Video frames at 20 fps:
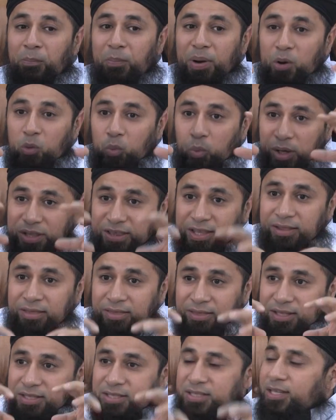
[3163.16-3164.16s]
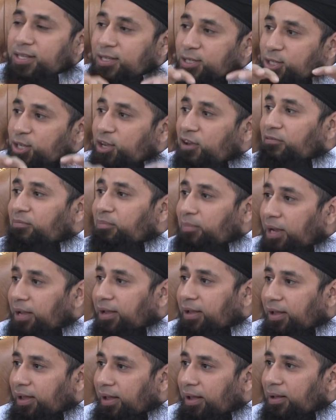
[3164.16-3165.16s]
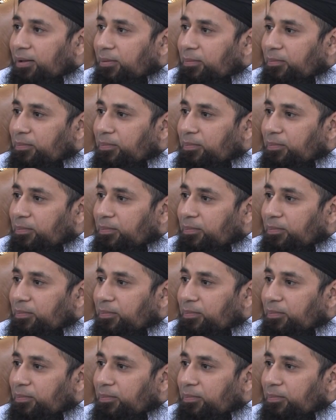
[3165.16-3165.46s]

But within the city of Mecca,